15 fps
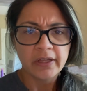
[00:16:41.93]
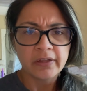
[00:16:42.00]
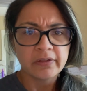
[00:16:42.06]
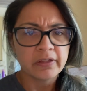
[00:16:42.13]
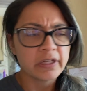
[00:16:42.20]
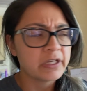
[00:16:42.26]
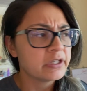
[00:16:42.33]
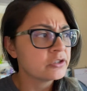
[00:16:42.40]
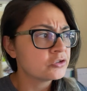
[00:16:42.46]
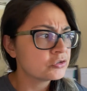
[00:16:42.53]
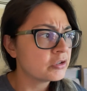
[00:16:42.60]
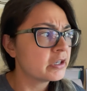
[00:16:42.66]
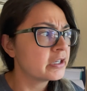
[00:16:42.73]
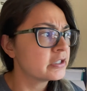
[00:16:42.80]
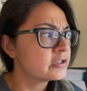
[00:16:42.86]
They
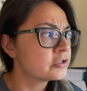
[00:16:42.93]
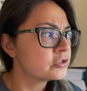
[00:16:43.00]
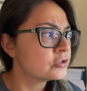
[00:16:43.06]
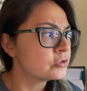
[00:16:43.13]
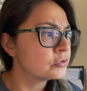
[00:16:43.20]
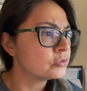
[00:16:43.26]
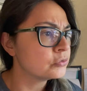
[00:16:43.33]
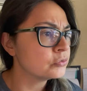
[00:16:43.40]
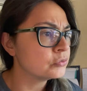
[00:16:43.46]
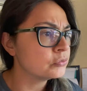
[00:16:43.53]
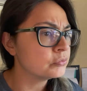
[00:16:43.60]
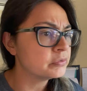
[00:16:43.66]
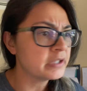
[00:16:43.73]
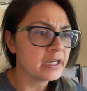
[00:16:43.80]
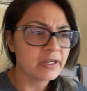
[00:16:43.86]
tried to
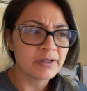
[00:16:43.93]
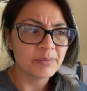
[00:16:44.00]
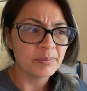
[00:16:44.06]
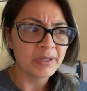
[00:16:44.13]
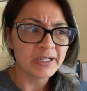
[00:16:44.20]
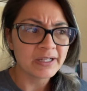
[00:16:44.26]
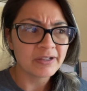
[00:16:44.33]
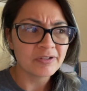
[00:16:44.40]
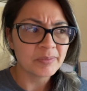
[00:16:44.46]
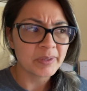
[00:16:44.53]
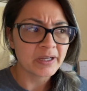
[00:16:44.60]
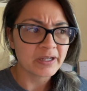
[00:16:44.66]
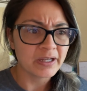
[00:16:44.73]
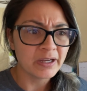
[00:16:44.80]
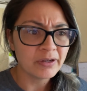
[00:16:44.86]
take money out of my
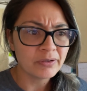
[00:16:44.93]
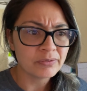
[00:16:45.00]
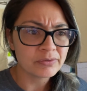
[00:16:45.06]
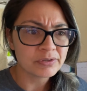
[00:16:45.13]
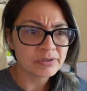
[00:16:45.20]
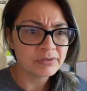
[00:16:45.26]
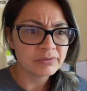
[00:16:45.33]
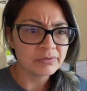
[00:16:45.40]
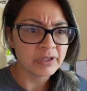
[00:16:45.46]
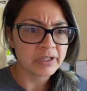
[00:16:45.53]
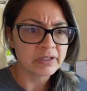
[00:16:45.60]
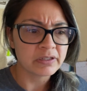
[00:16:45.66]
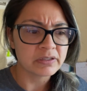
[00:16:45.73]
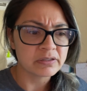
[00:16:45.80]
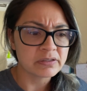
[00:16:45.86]
account
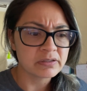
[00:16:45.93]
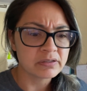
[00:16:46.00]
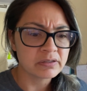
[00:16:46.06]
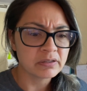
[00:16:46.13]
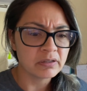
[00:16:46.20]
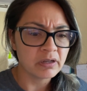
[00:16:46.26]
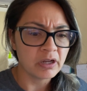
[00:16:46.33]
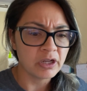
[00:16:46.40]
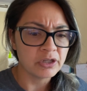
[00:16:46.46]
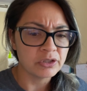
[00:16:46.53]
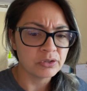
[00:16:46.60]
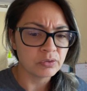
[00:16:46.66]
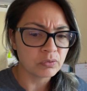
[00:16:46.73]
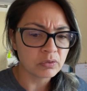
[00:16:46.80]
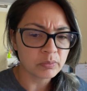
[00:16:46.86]
like it's a
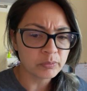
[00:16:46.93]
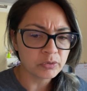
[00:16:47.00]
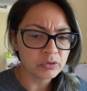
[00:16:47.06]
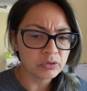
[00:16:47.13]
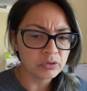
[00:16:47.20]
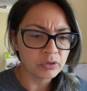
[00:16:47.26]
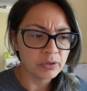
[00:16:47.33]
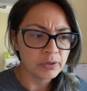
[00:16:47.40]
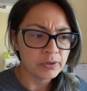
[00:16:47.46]
normal